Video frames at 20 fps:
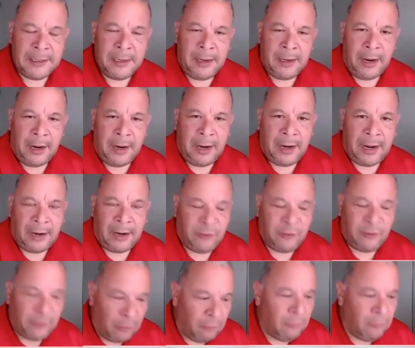And I
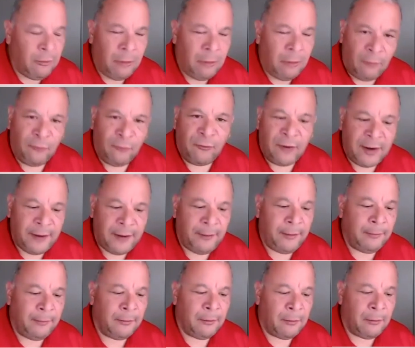don't know,
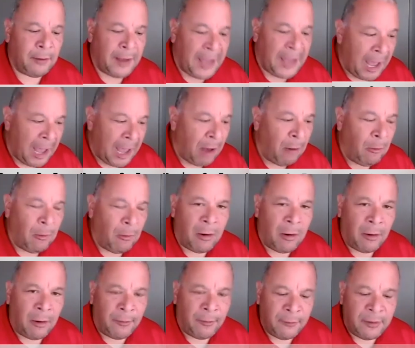Freddie, how
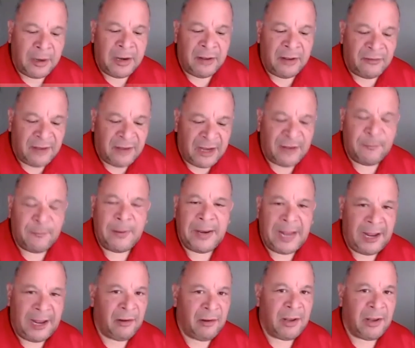other than to say it's been
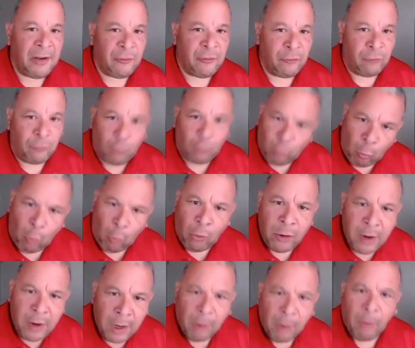a
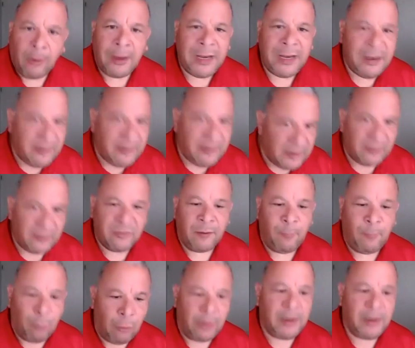extraordinarily
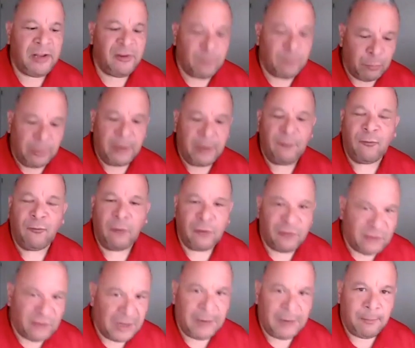disappointing spring for
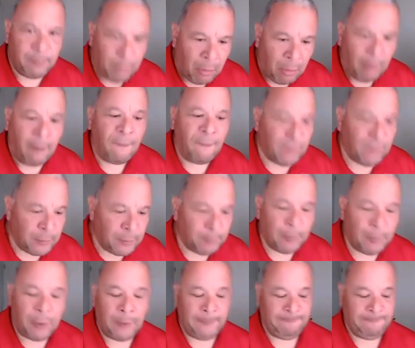St. Paul football.